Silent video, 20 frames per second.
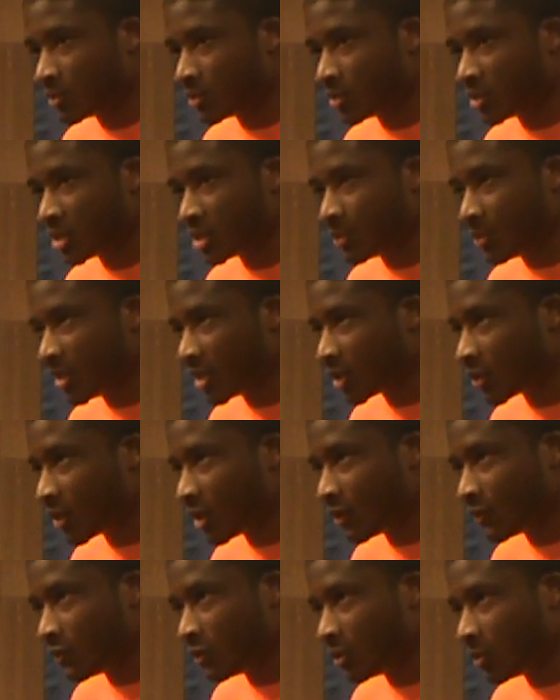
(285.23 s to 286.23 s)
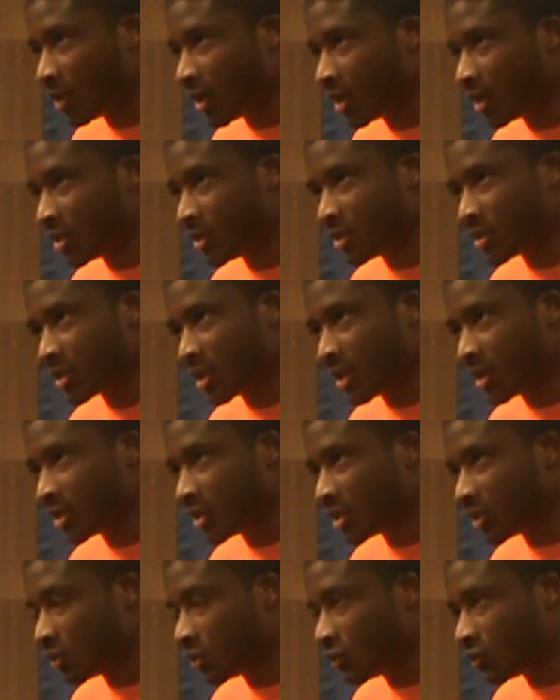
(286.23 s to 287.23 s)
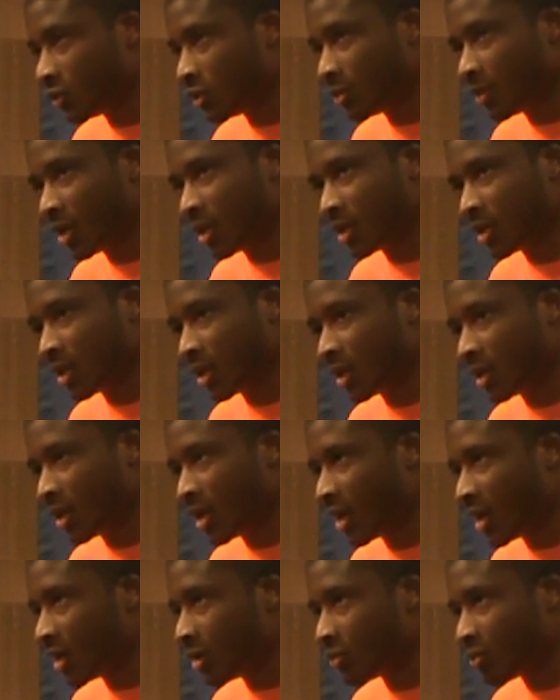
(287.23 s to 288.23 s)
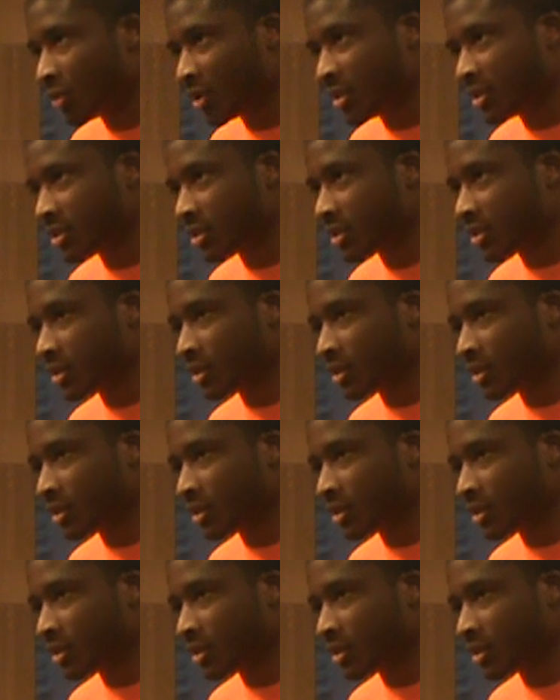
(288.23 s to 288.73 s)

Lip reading: just being around football, anything dealing with football, I embrace it.